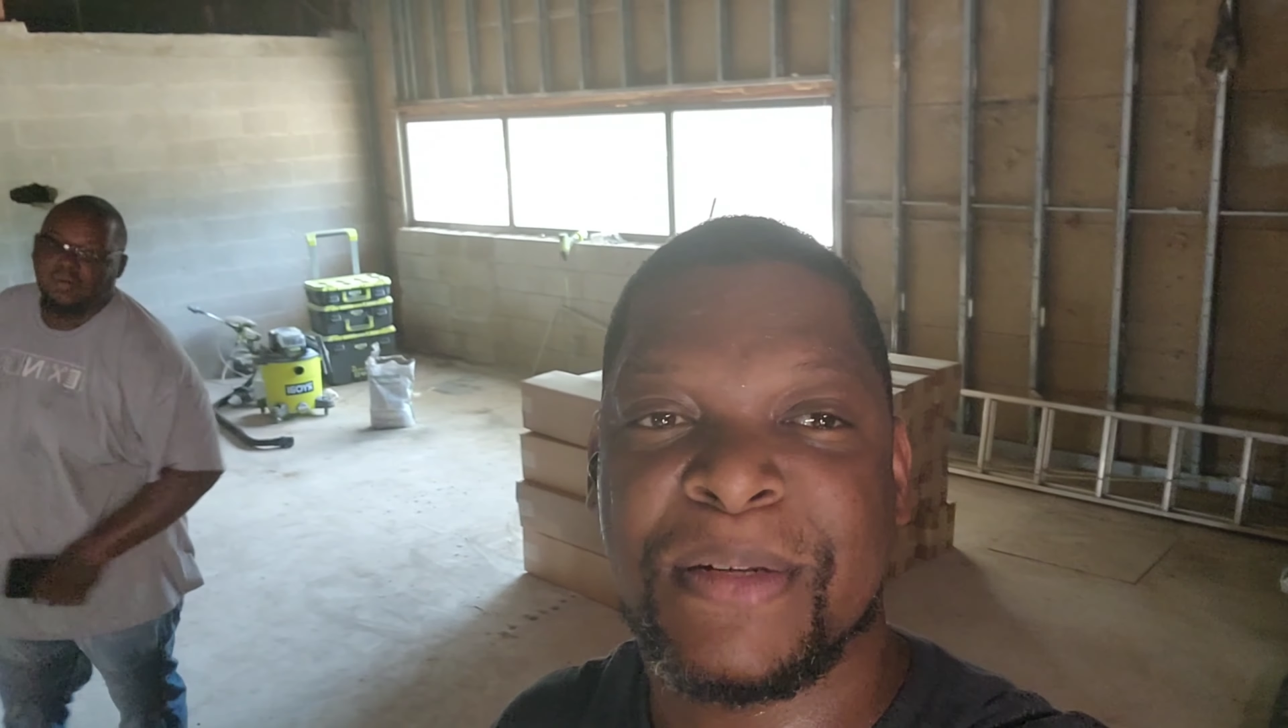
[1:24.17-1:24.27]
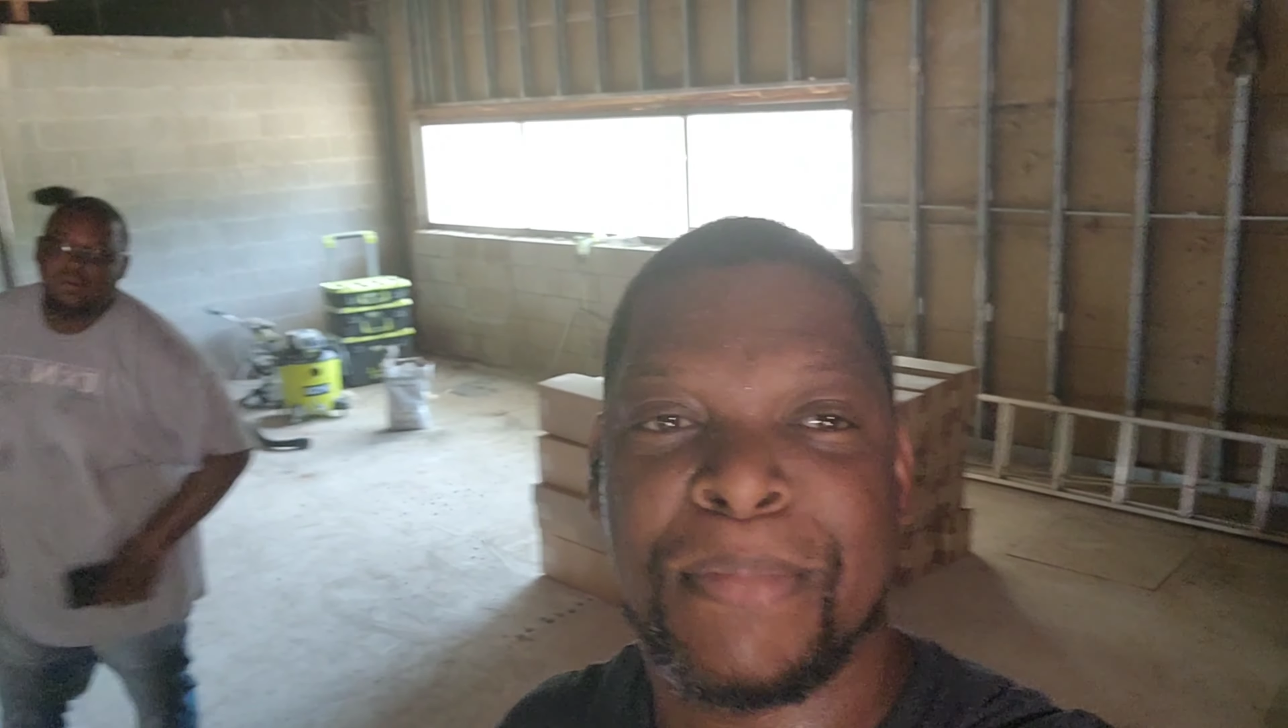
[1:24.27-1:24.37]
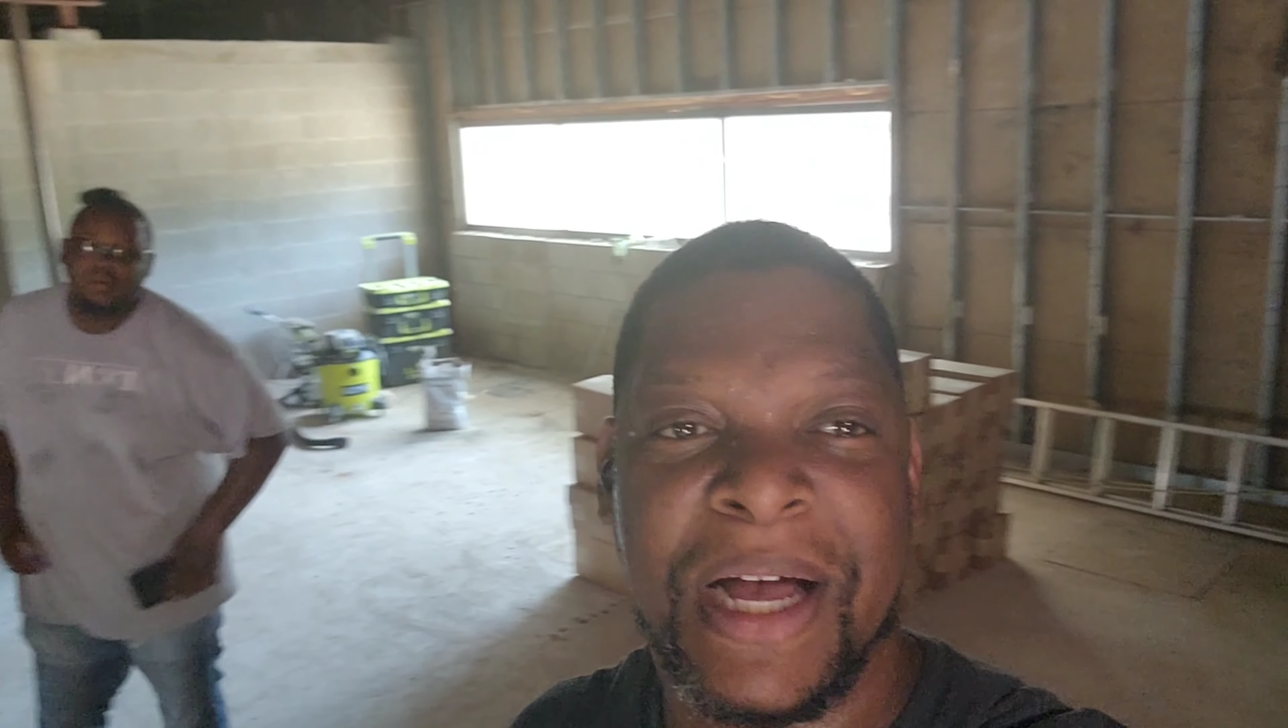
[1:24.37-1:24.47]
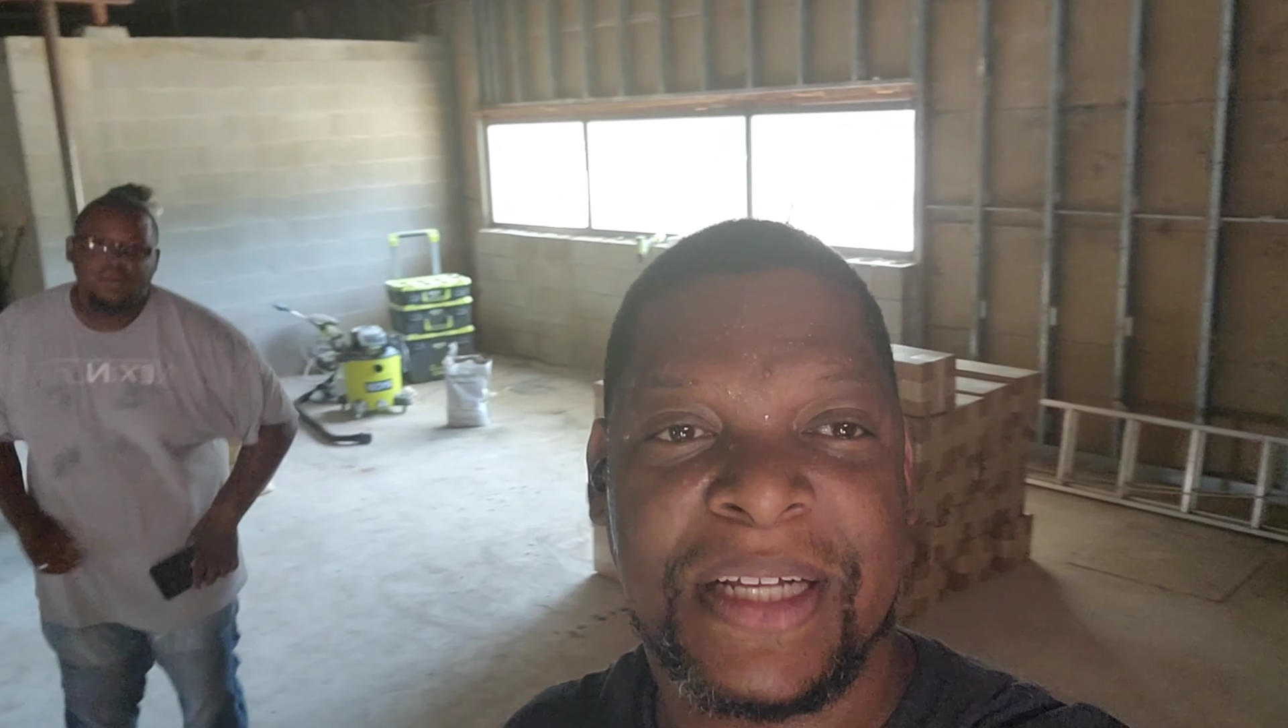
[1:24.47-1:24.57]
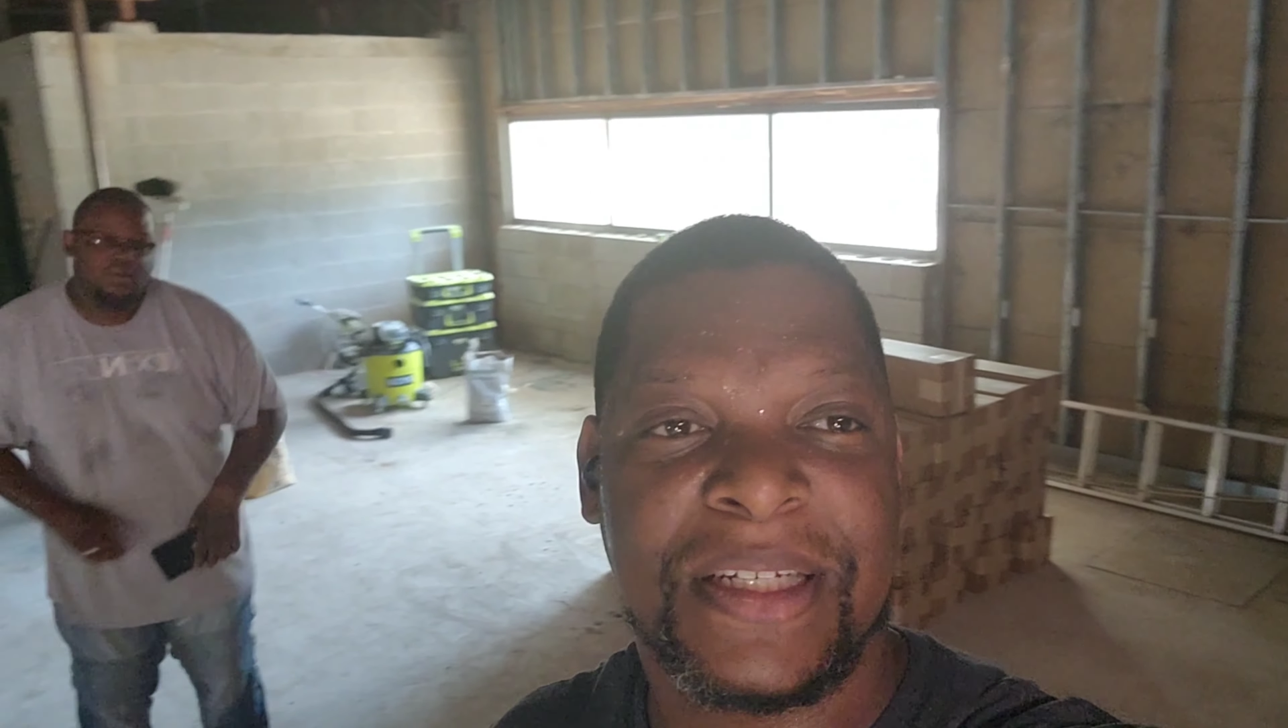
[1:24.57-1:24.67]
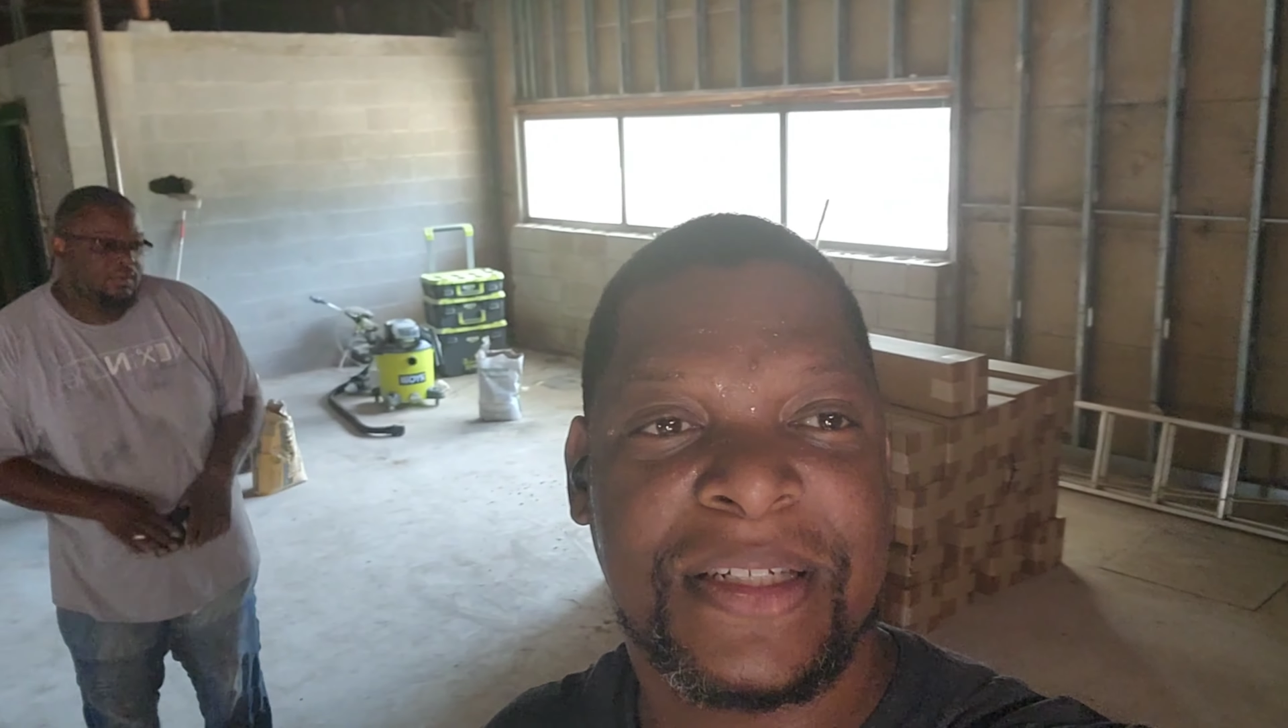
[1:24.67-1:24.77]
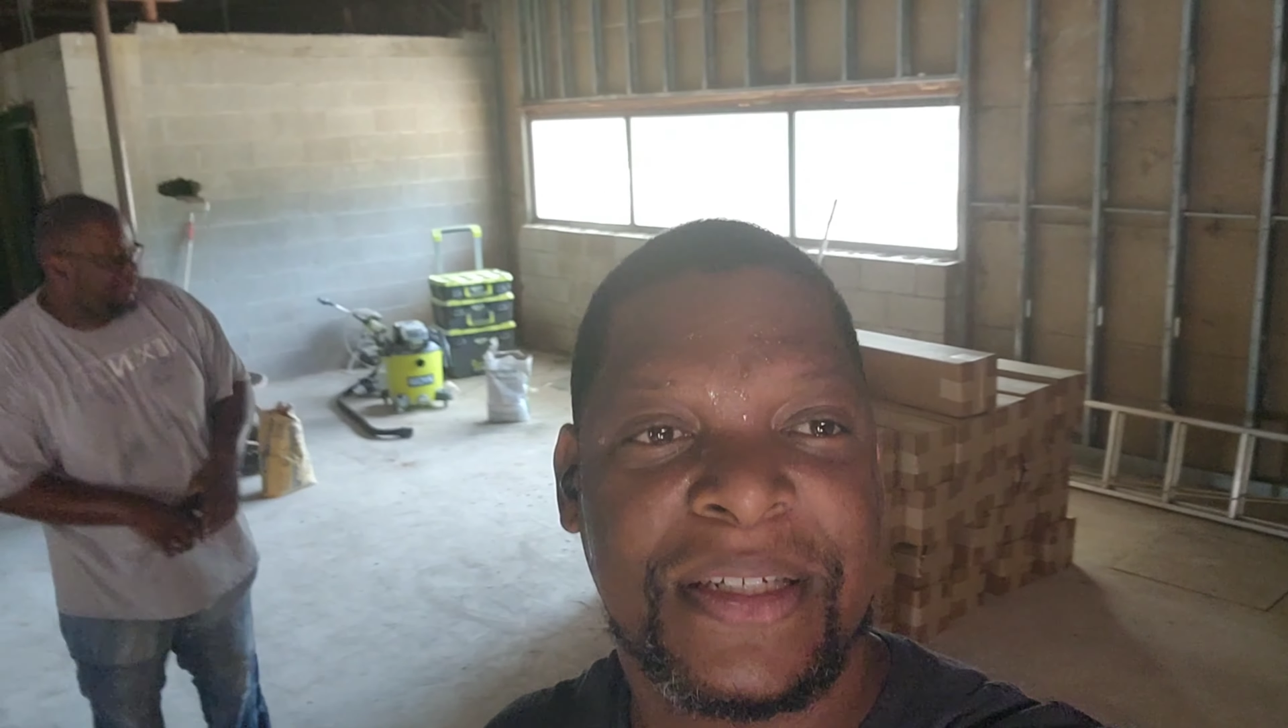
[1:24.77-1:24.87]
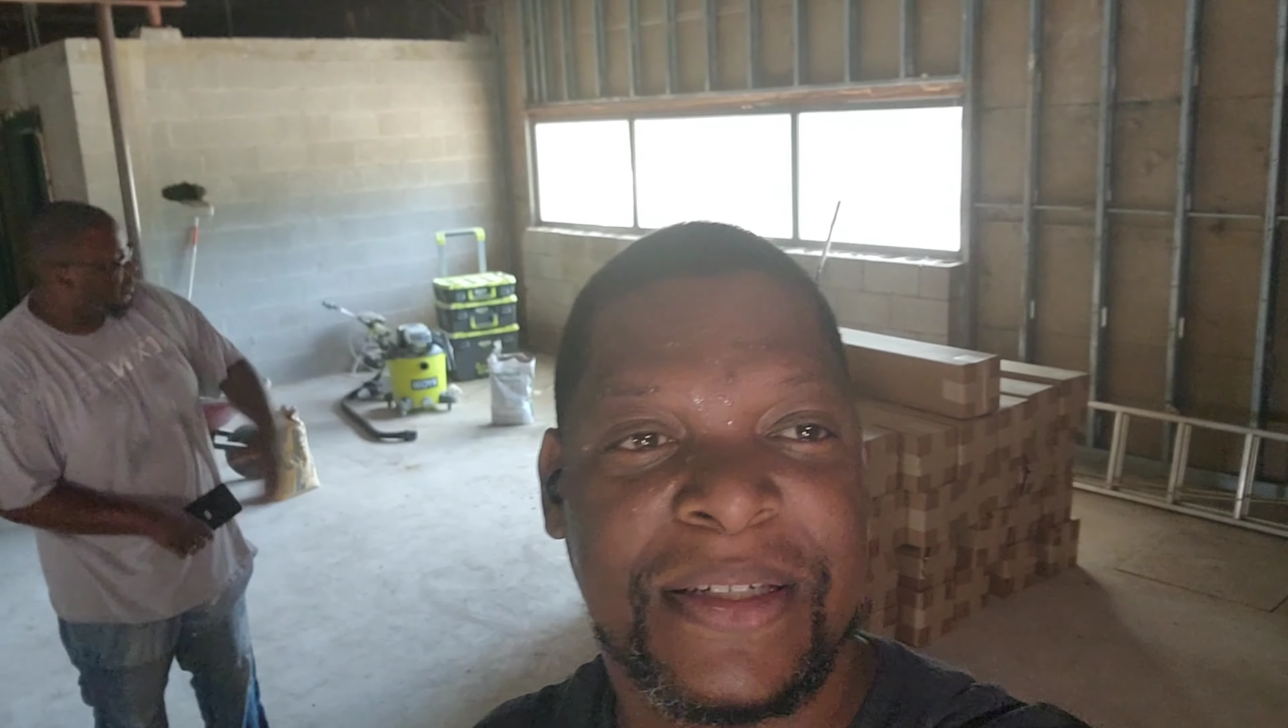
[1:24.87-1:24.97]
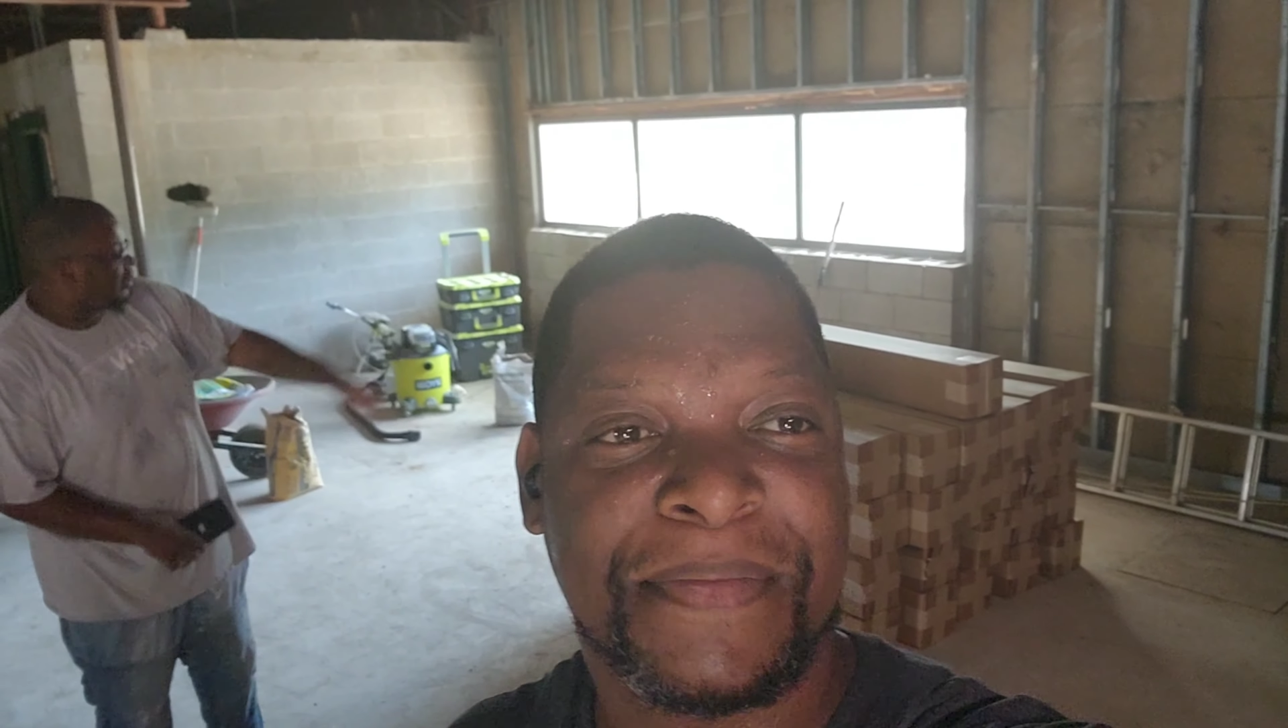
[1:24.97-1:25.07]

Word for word: of boxes.